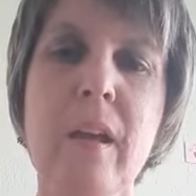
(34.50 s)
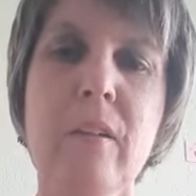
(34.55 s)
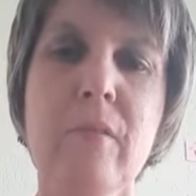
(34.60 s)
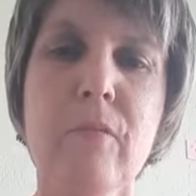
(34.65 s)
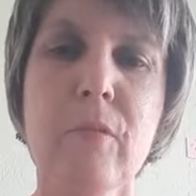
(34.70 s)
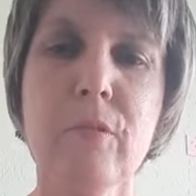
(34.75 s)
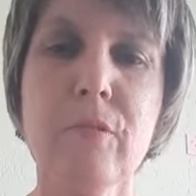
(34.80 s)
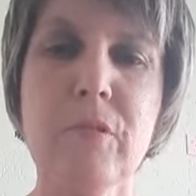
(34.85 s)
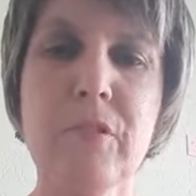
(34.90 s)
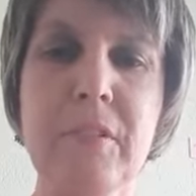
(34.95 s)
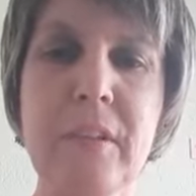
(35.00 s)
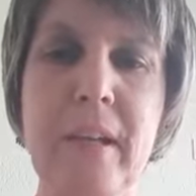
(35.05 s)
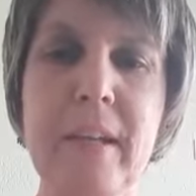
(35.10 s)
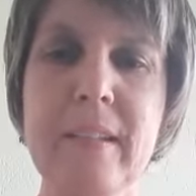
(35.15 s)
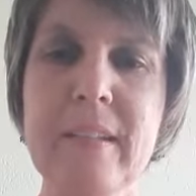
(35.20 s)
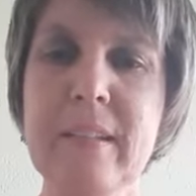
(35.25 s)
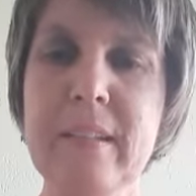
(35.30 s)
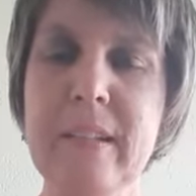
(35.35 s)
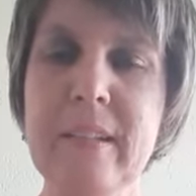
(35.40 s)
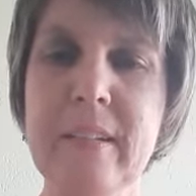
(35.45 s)
For
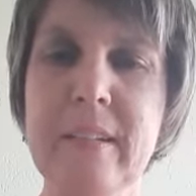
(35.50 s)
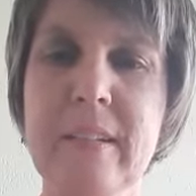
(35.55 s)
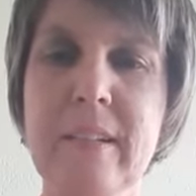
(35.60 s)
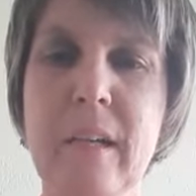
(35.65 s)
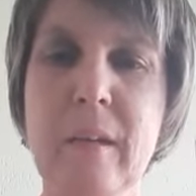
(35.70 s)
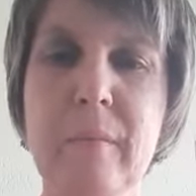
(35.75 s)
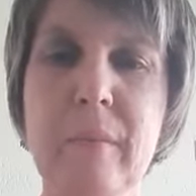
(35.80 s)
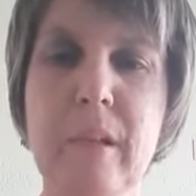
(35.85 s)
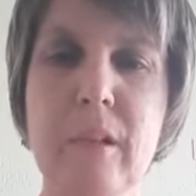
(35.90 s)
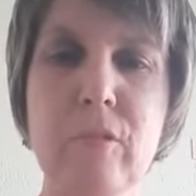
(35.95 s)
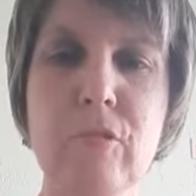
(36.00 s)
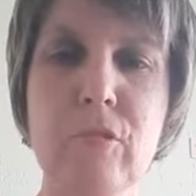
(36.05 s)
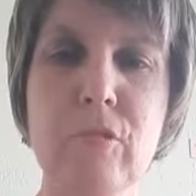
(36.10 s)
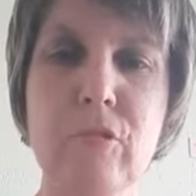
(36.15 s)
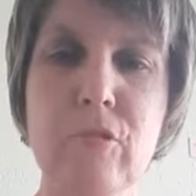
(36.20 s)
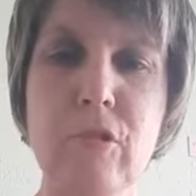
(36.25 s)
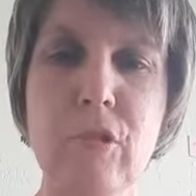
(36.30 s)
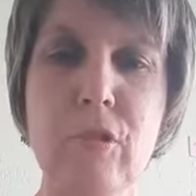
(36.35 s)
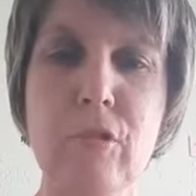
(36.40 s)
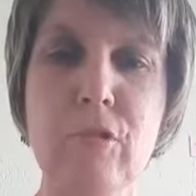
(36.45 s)
today's lesson, I'm going
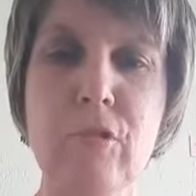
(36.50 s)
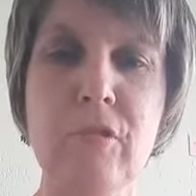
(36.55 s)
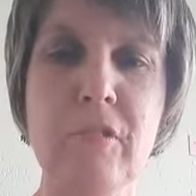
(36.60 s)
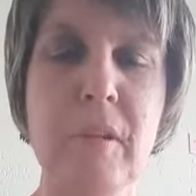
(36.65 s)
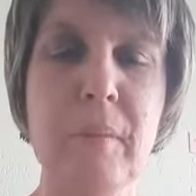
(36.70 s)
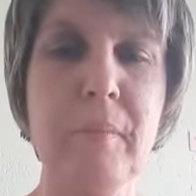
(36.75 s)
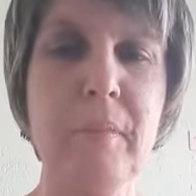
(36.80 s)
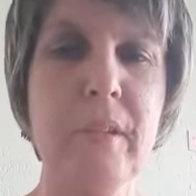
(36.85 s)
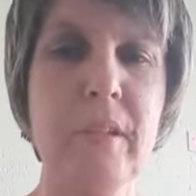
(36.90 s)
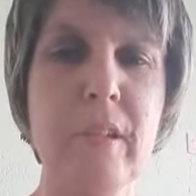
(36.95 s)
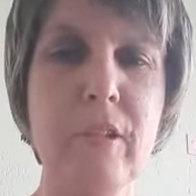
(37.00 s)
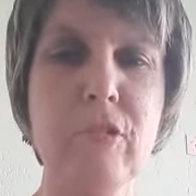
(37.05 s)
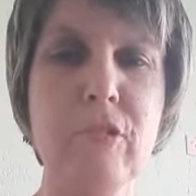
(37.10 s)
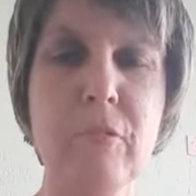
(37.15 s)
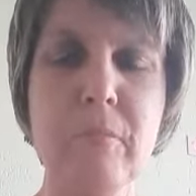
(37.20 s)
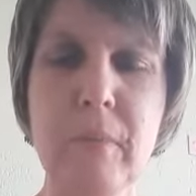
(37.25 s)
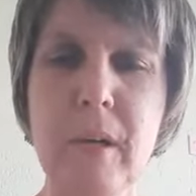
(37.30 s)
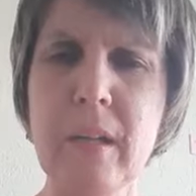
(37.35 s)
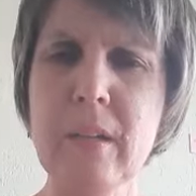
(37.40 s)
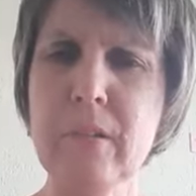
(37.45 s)
to show you something that
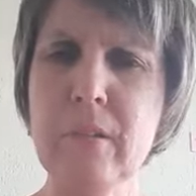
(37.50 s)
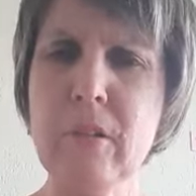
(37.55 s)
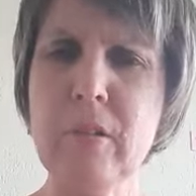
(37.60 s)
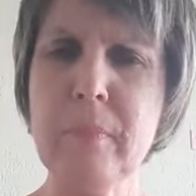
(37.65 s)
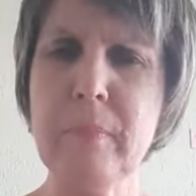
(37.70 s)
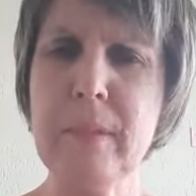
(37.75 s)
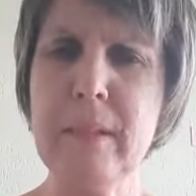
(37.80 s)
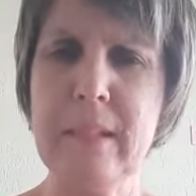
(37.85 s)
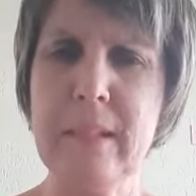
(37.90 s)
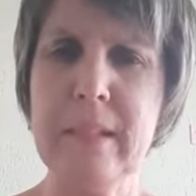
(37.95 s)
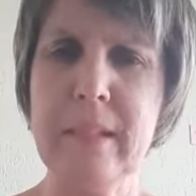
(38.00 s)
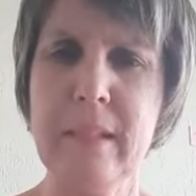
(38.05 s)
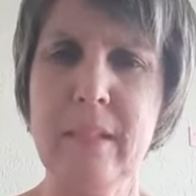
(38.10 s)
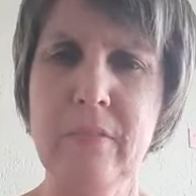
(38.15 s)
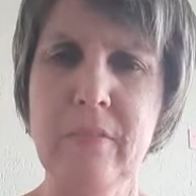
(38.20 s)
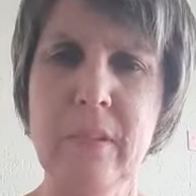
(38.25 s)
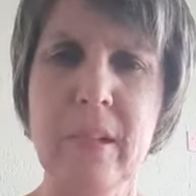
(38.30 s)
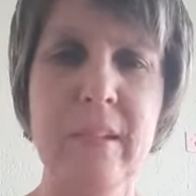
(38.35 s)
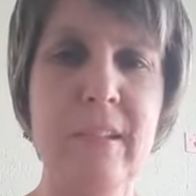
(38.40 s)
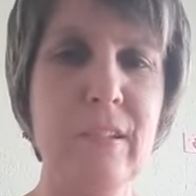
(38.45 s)
you might not
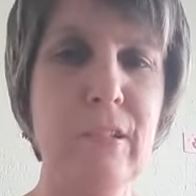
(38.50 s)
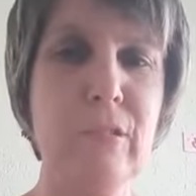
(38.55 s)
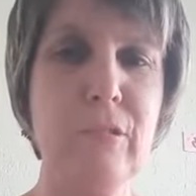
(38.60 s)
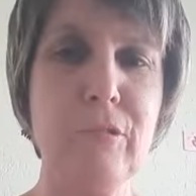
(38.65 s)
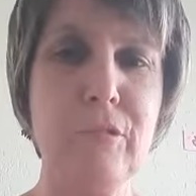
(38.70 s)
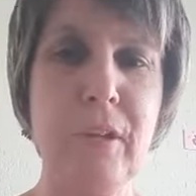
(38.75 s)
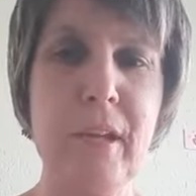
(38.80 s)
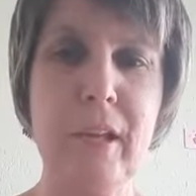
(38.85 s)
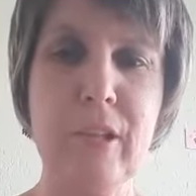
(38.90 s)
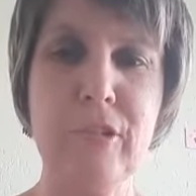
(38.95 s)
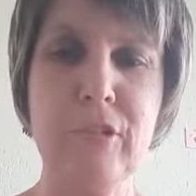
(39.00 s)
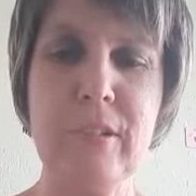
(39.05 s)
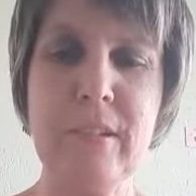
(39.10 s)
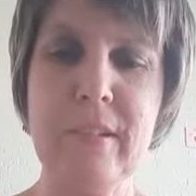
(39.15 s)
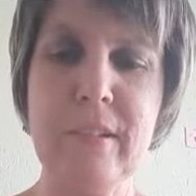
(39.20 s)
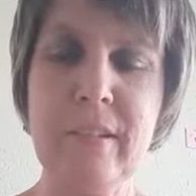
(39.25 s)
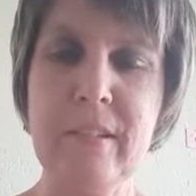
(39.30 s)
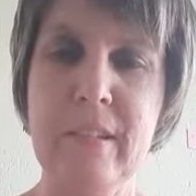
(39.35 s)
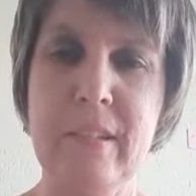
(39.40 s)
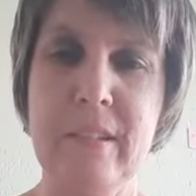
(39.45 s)
believe until you
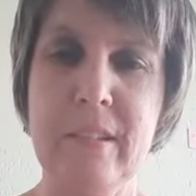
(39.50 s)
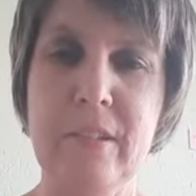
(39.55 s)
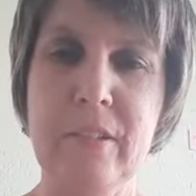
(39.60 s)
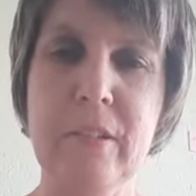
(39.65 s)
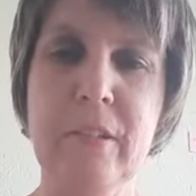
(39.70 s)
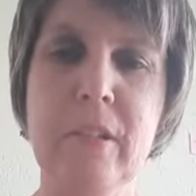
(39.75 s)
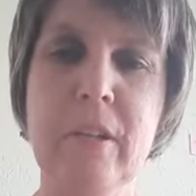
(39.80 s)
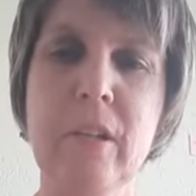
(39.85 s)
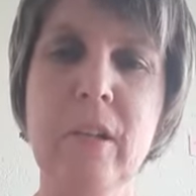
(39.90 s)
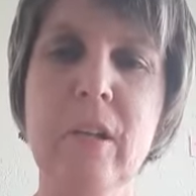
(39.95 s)
actually see it.